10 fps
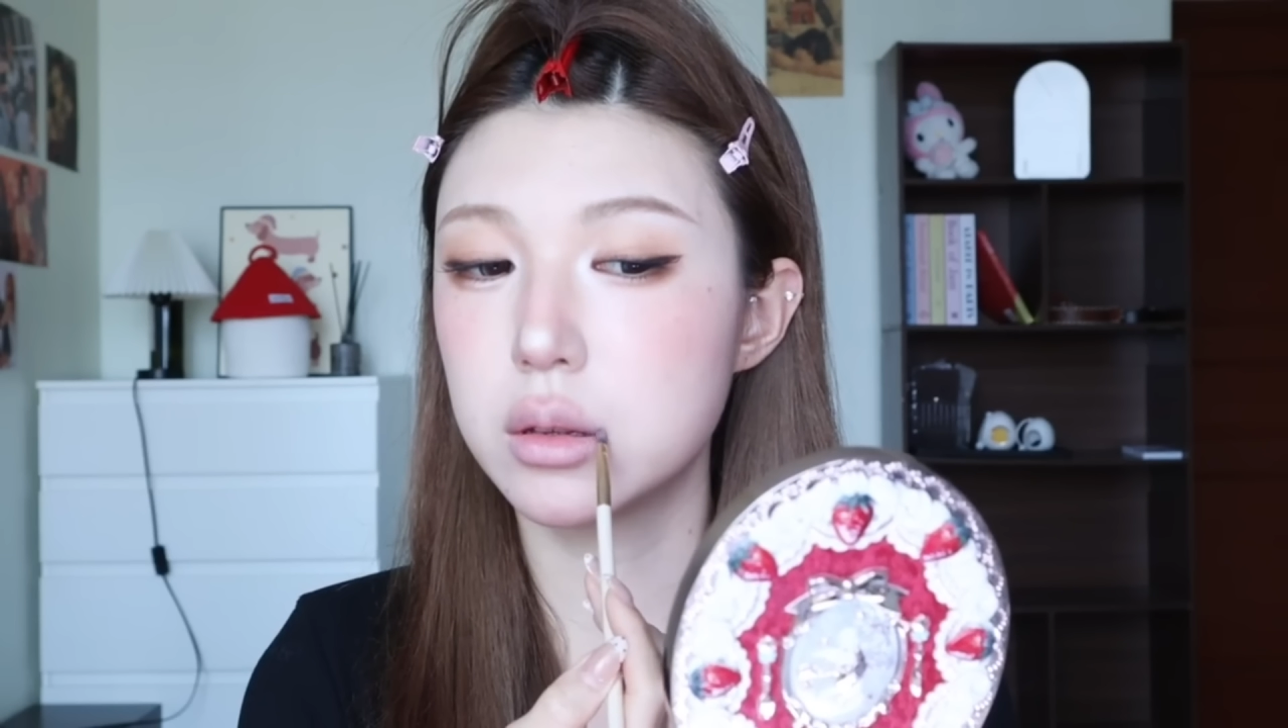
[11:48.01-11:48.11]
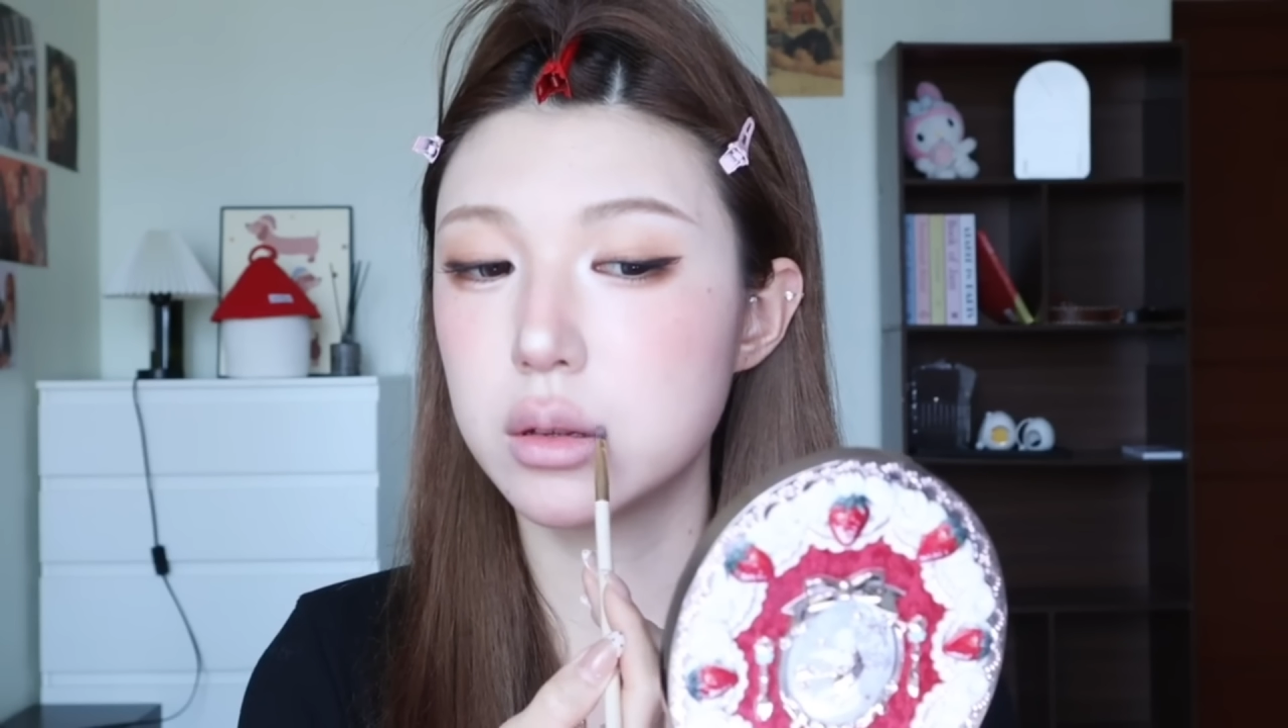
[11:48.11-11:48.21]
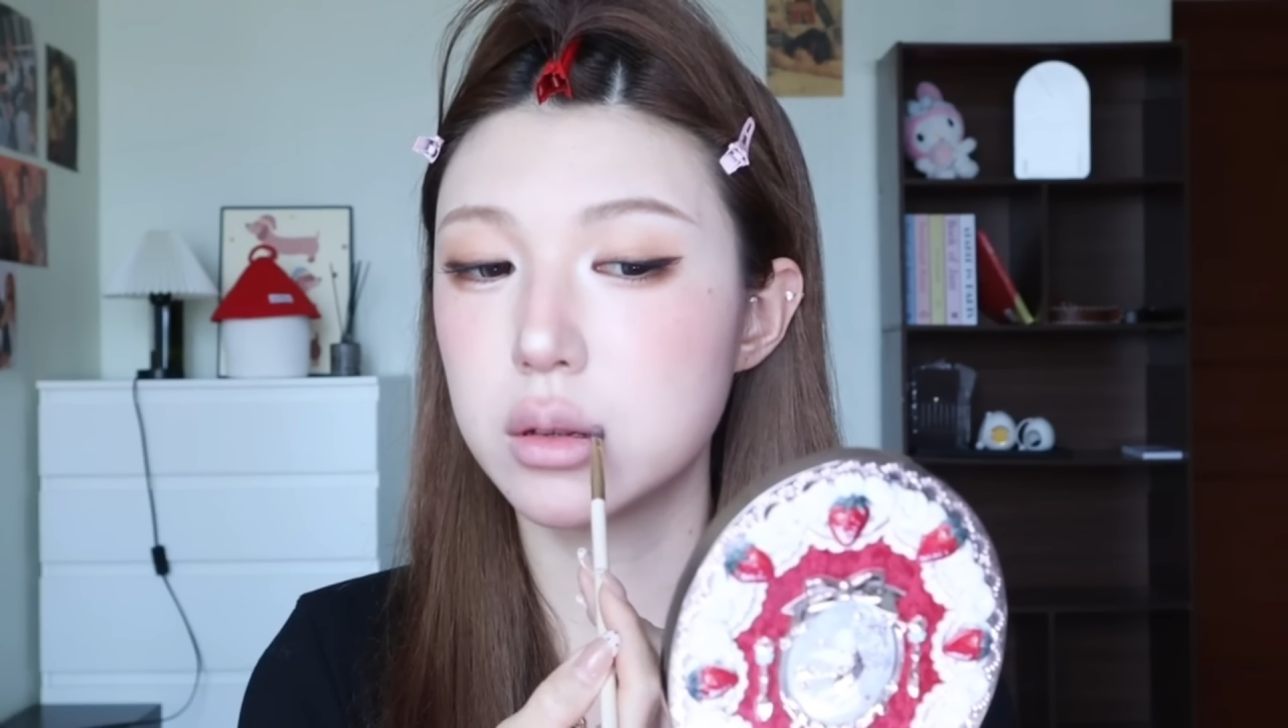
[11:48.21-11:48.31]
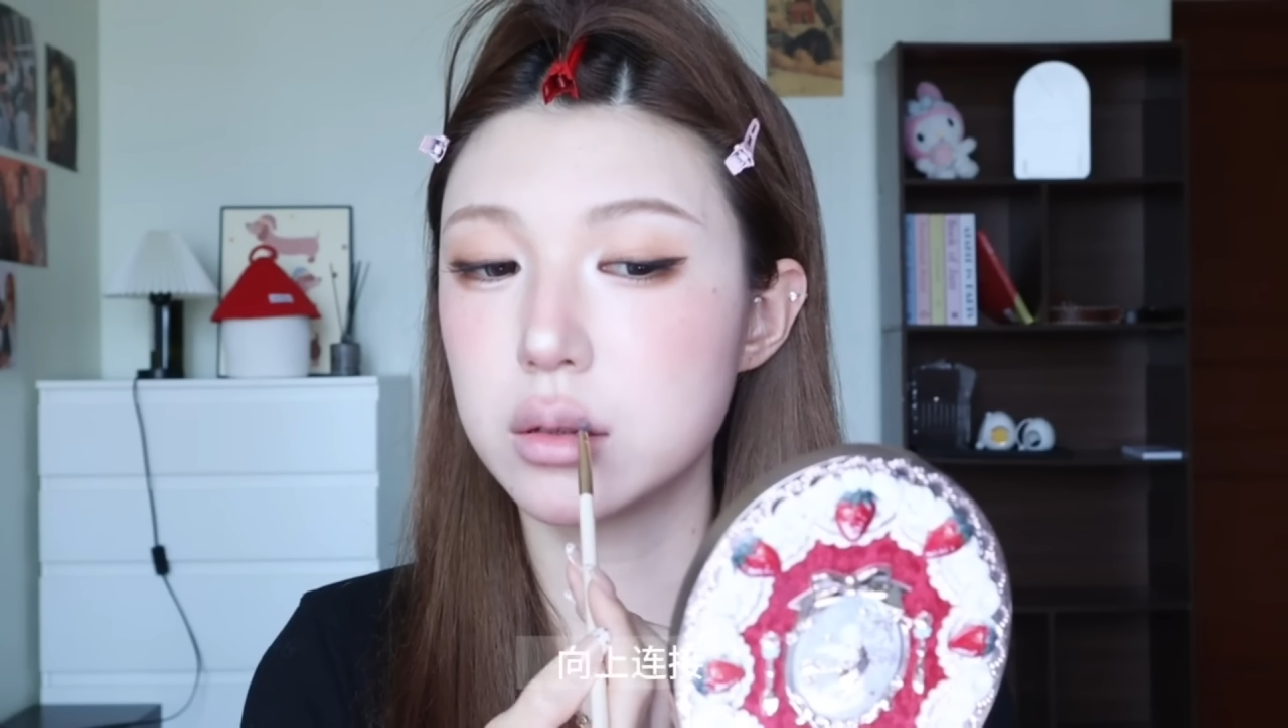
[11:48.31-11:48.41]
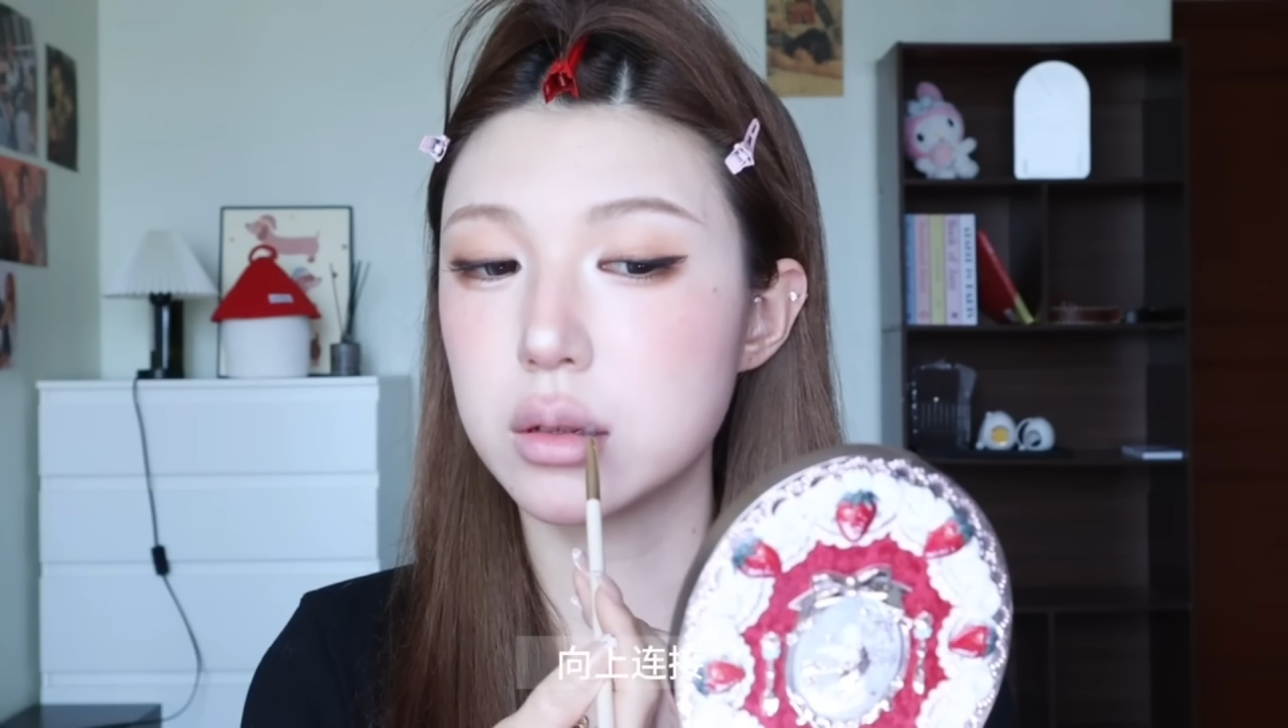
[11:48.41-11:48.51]

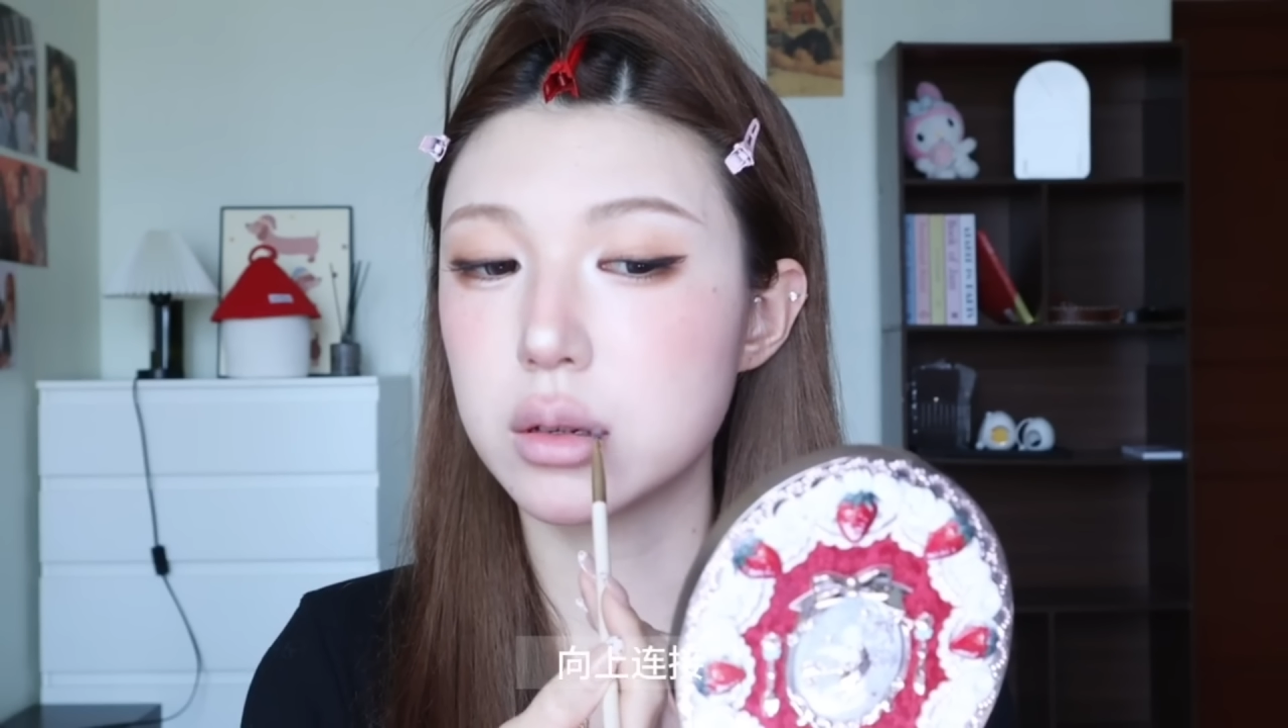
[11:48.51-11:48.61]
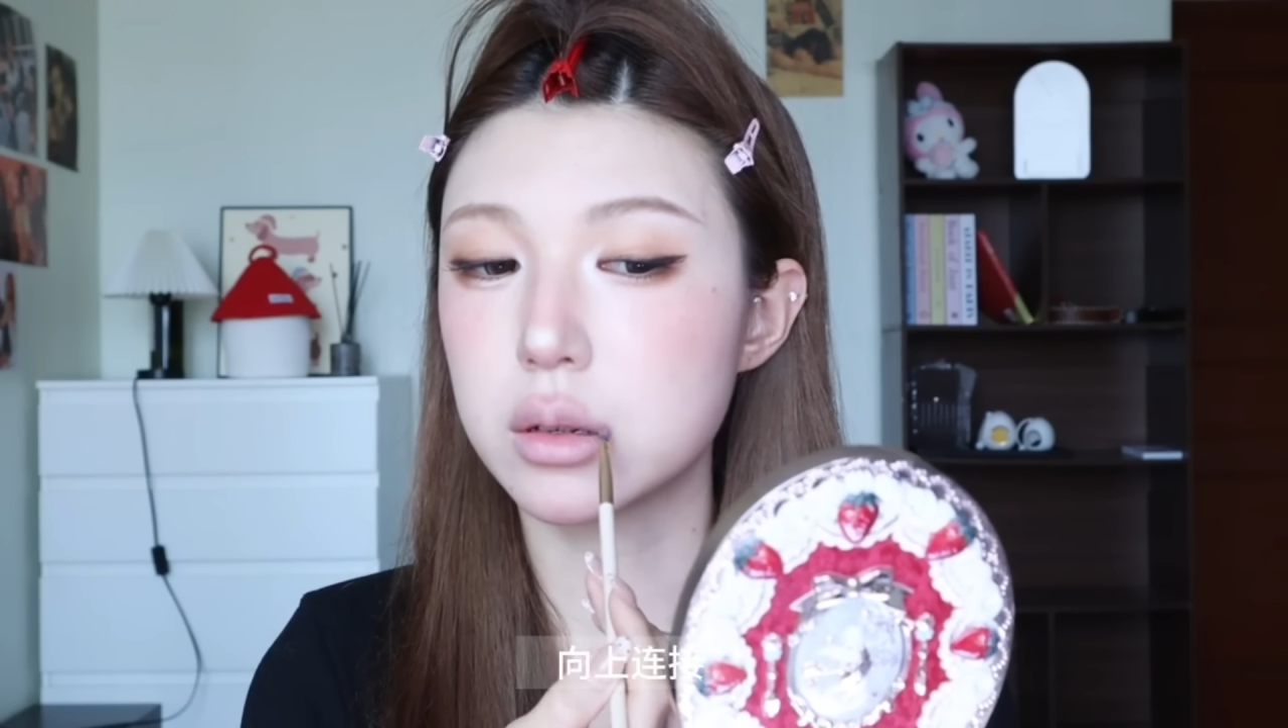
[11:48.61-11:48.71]
defines the